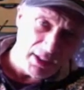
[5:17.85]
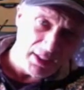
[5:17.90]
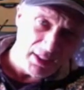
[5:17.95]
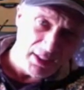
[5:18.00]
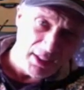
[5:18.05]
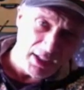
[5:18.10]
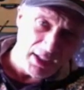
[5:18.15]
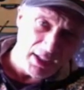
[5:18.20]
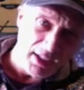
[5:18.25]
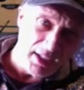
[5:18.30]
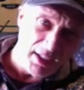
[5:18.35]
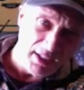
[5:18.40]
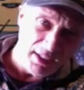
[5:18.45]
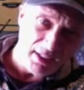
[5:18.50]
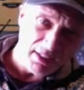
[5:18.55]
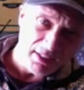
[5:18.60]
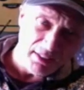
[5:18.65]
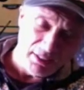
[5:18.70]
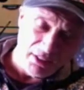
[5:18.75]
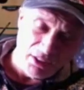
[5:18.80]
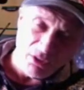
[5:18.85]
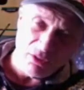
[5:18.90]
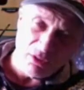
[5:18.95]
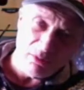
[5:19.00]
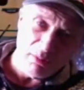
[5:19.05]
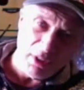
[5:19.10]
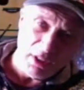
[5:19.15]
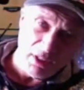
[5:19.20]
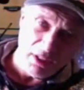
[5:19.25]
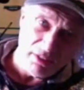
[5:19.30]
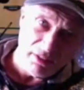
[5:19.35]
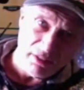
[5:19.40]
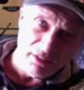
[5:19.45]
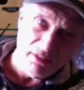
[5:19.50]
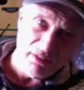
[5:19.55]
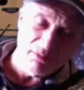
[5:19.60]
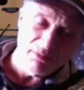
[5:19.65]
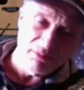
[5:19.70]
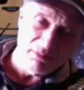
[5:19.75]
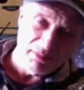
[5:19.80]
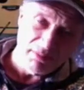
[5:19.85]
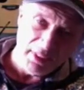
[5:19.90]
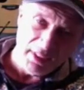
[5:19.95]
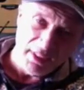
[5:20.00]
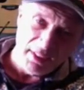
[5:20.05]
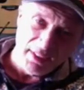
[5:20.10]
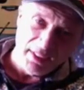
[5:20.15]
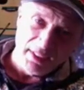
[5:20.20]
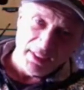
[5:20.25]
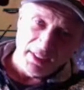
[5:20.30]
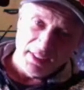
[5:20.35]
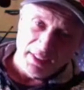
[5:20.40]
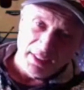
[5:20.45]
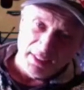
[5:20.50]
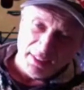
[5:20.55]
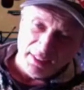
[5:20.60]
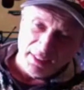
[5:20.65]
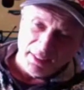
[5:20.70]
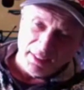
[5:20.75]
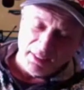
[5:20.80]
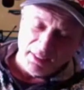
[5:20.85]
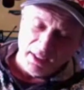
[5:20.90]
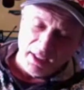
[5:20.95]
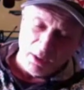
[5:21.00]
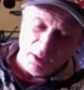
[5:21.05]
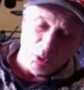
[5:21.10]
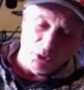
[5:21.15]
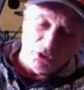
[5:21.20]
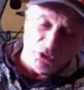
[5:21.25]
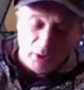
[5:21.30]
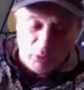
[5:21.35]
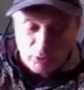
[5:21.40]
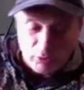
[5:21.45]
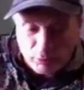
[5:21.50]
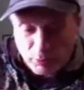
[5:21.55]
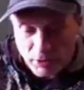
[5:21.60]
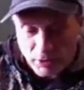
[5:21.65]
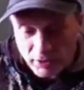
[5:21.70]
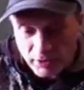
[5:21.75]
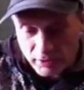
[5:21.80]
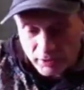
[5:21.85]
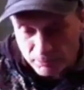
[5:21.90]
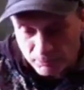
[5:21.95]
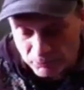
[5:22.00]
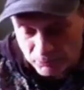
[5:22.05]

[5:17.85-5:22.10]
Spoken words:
I like your medicine. Yeah, well, she was playing.